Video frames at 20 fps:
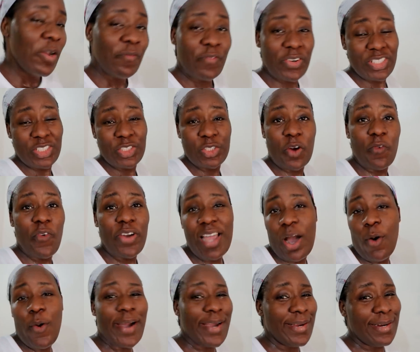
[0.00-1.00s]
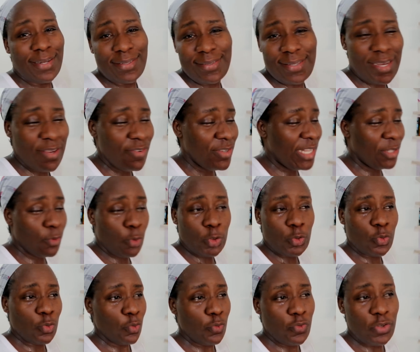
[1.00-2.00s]
Funny enough, when you're working out there,
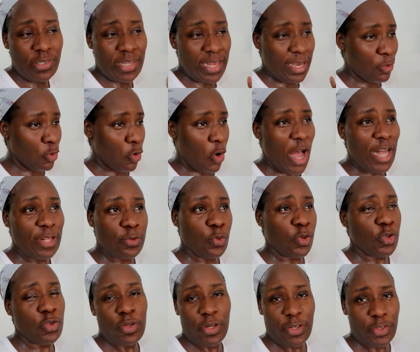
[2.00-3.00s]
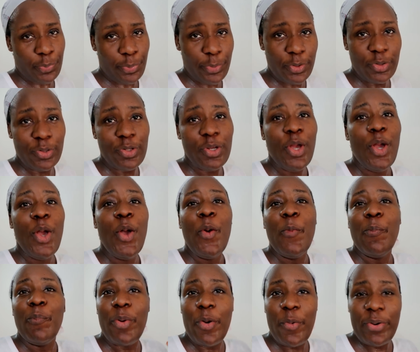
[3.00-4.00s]
it feels like your heart wants to explode.
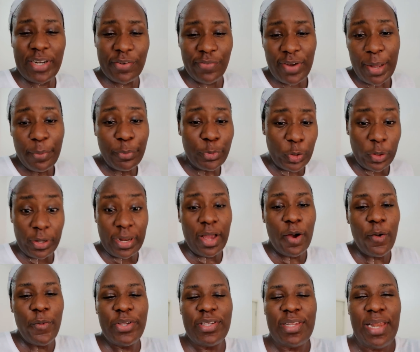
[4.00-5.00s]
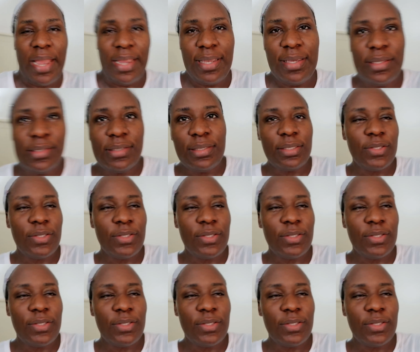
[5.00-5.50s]
But whenever I'm done, I always like it.